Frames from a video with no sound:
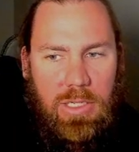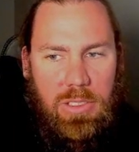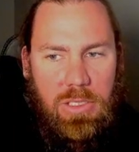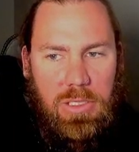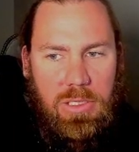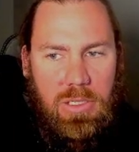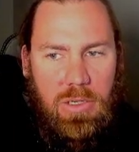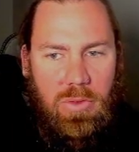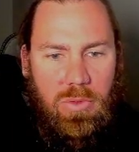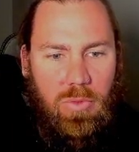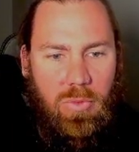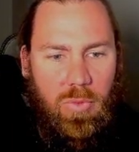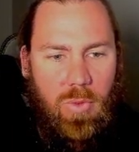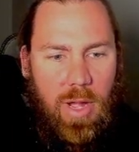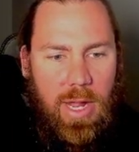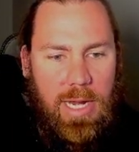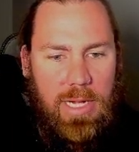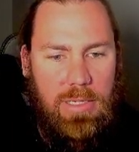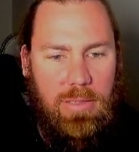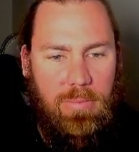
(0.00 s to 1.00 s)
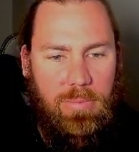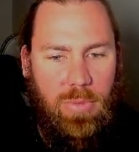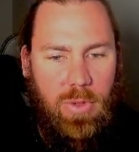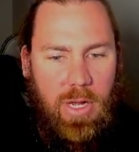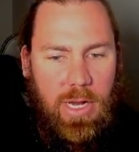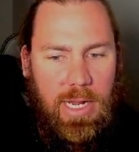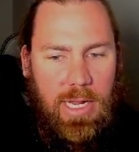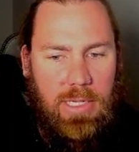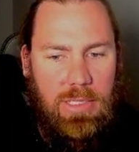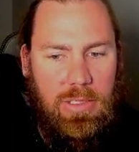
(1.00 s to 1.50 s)
just wait,
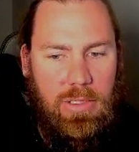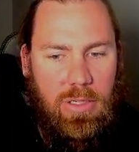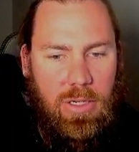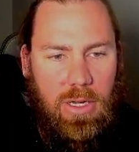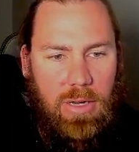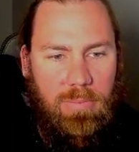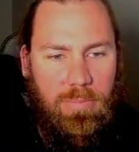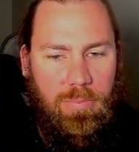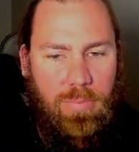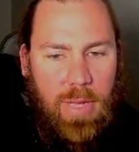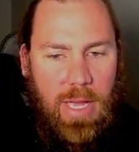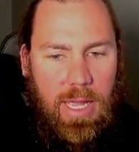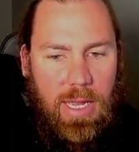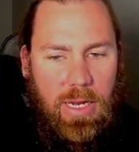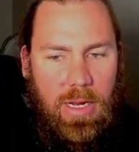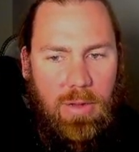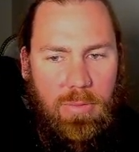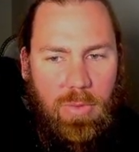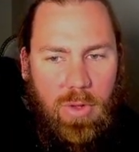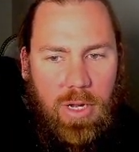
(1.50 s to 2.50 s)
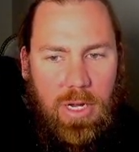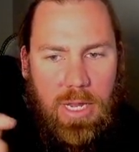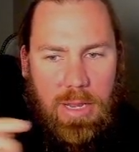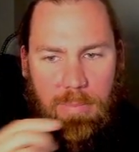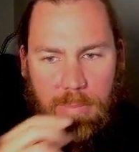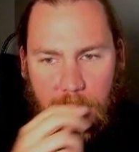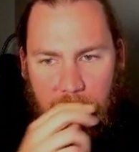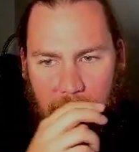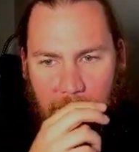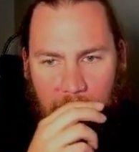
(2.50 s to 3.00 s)
bide our time. Bang, Hermione,
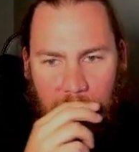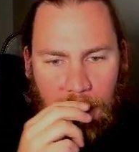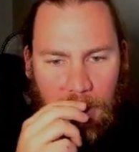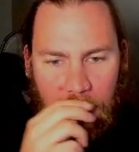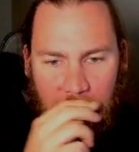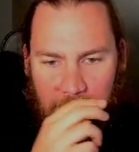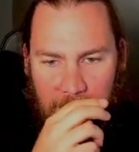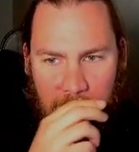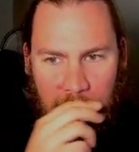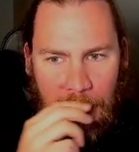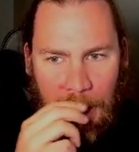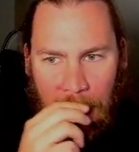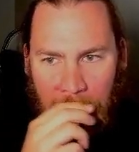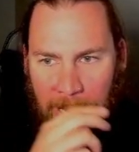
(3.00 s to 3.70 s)
bang, lightning.